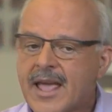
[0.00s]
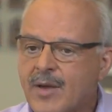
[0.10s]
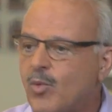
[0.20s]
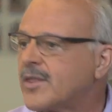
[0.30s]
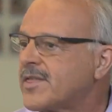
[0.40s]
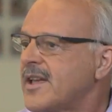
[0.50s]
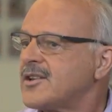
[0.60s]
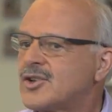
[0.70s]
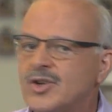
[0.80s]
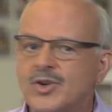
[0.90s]
And what they
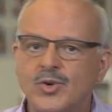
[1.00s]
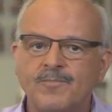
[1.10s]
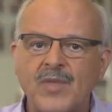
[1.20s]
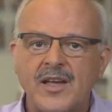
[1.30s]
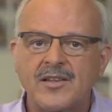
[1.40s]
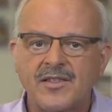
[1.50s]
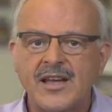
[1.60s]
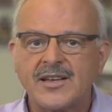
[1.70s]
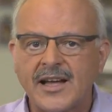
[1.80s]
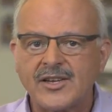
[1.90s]
do is
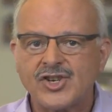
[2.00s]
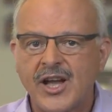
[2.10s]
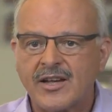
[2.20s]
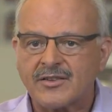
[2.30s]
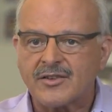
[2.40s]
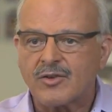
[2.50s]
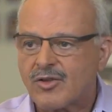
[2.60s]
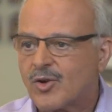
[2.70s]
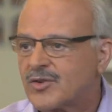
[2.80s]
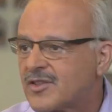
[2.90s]
they digest
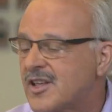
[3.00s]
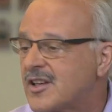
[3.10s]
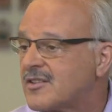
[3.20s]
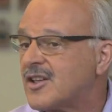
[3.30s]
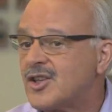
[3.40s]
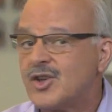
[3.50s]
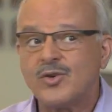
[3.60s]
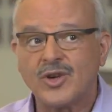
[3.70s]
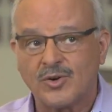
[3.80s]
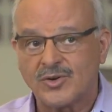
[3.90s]
those things that
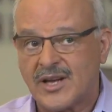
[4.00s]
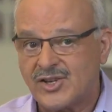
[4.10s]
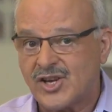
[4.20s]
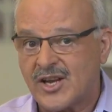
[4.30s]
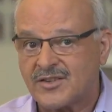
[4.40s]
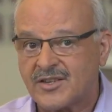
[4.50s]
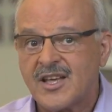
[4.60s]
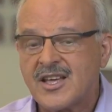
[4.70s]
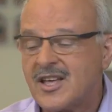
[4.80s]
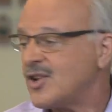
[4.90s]
you don't digest
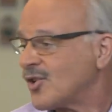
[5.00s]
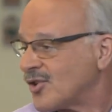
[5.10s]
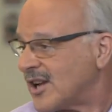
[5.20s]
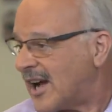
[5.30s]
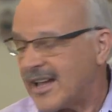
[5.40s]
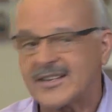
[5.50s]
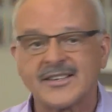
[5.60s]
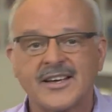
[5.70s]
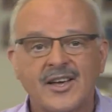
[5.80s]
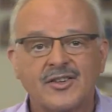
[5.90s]
in your diet.